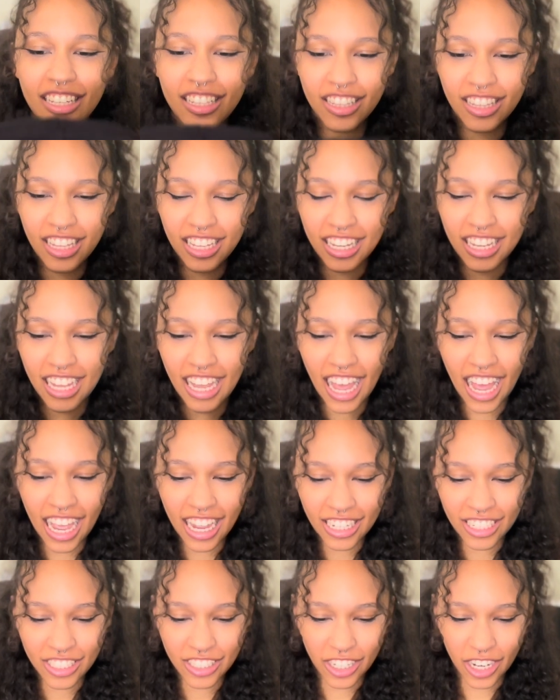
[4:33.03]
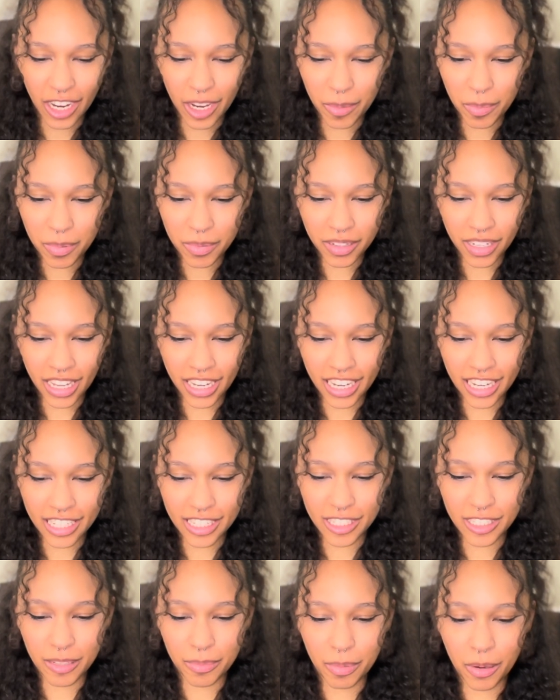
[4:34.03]
the cat shape like
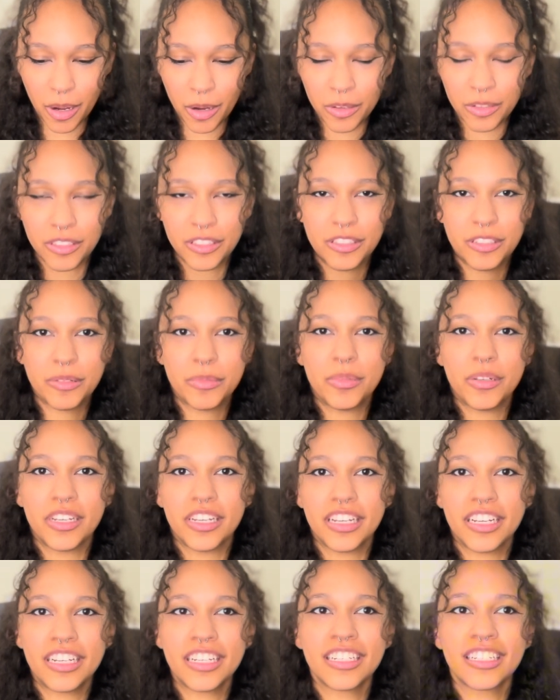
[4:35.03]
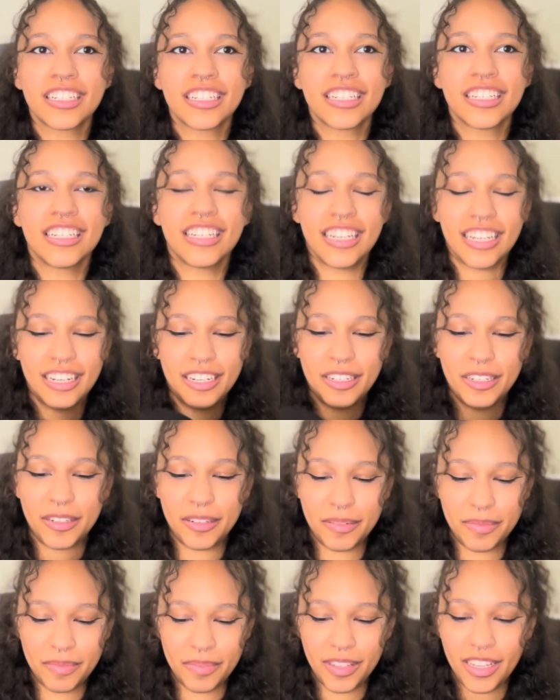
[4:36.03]
it's supposed to be.
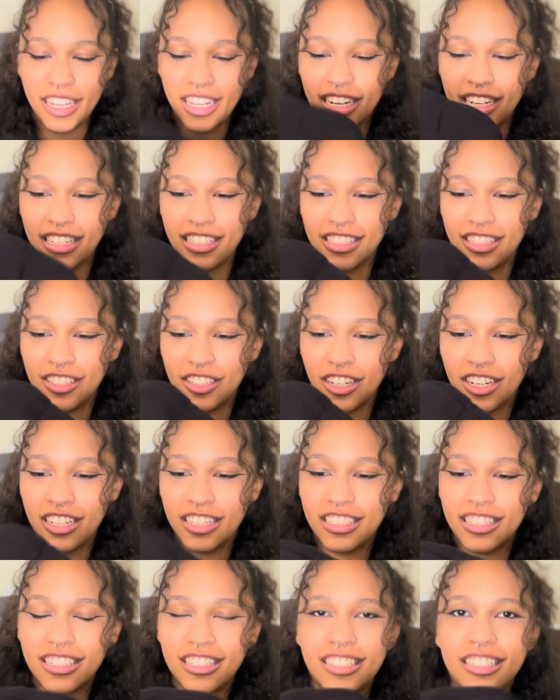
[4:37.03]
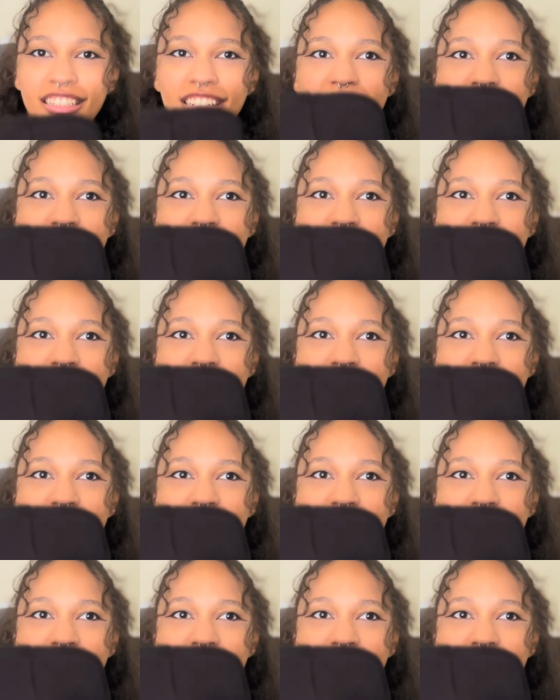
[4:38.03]
It is just